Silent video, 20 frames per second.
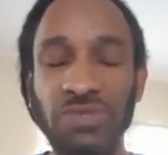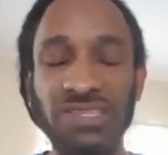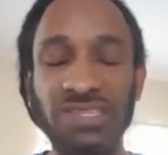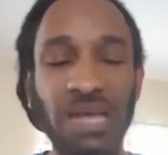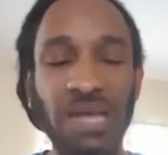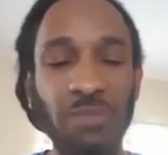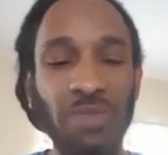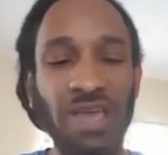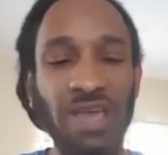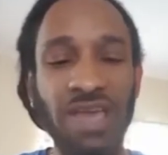
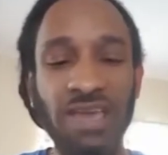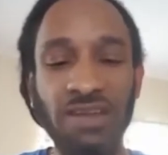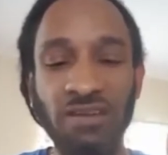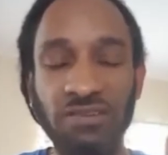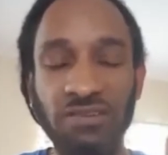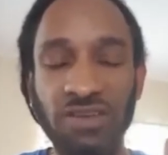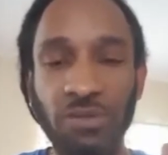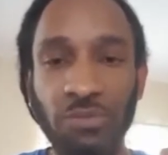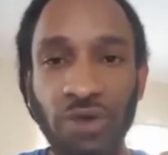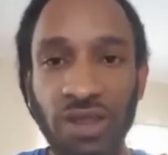Stop hating
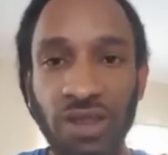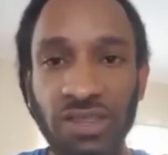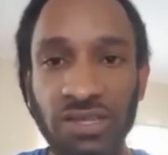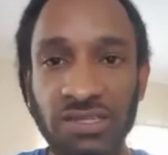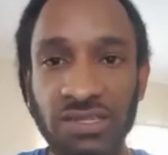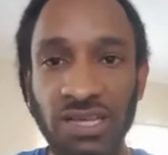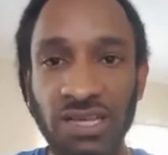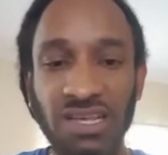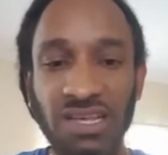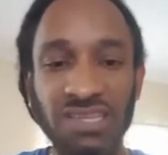on your
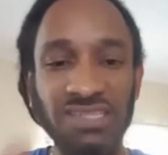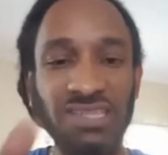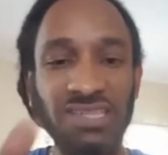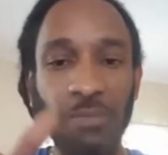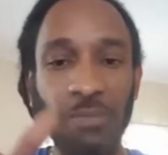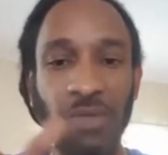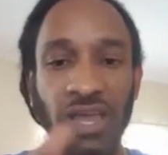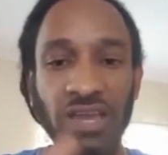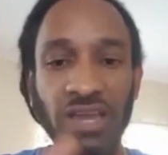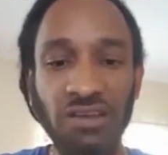brothers.
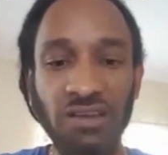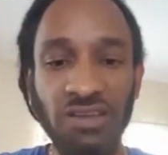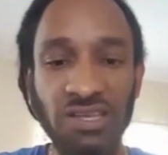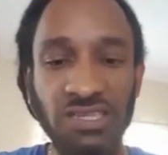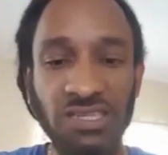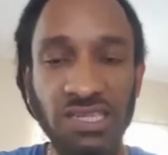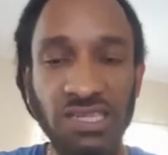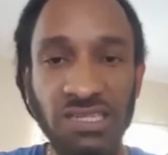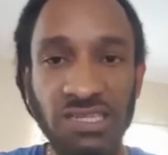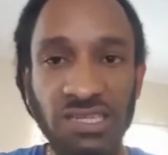Stop hating on your
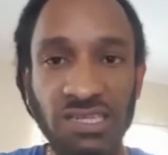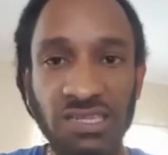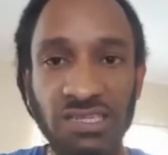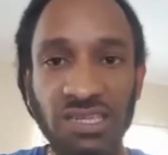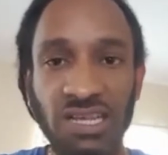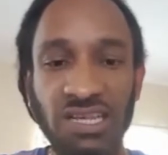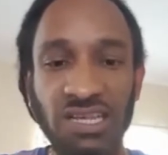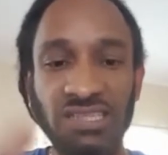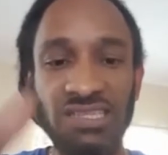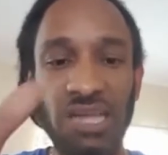sisters.
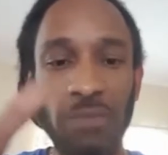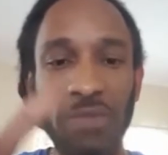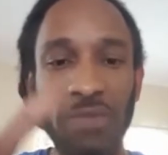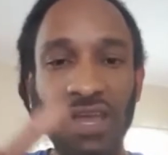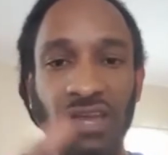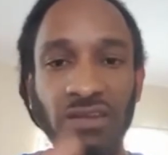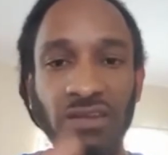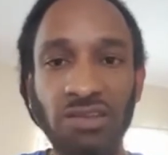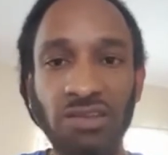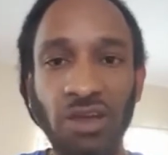Stop
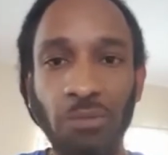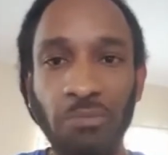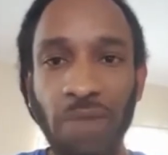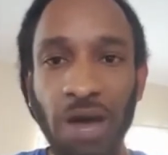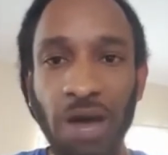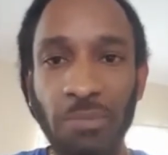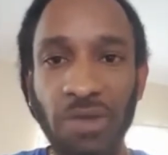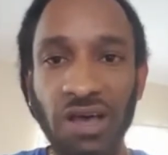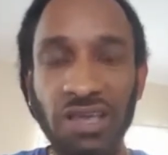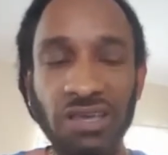hating on your
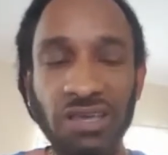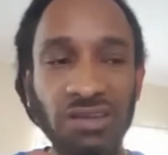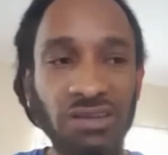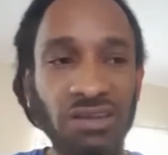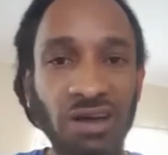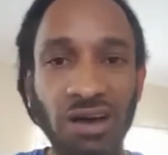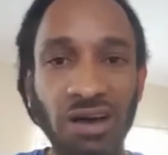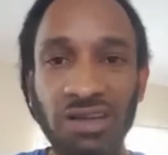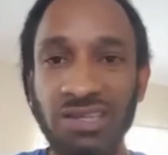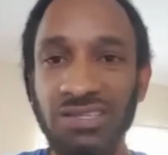mama and your
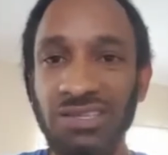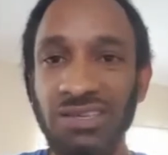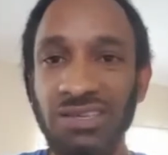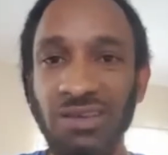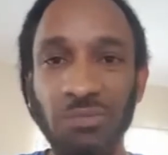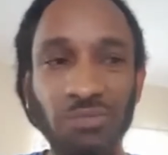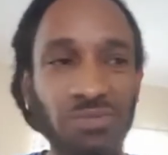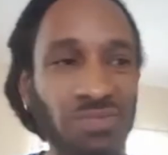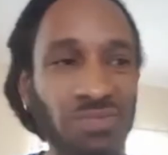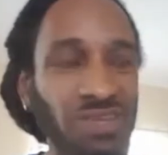daughters and
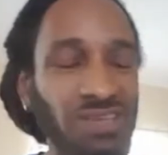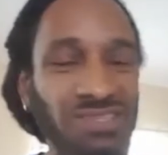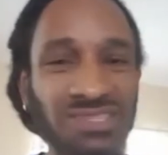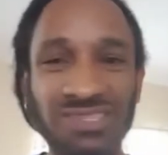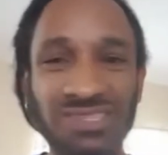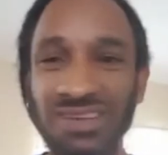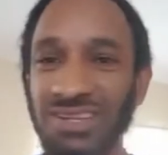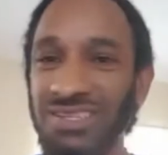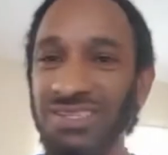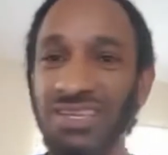your
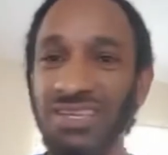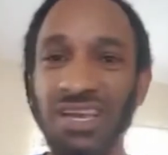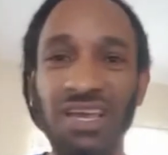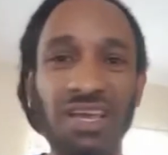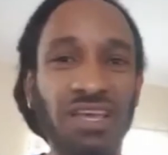sons.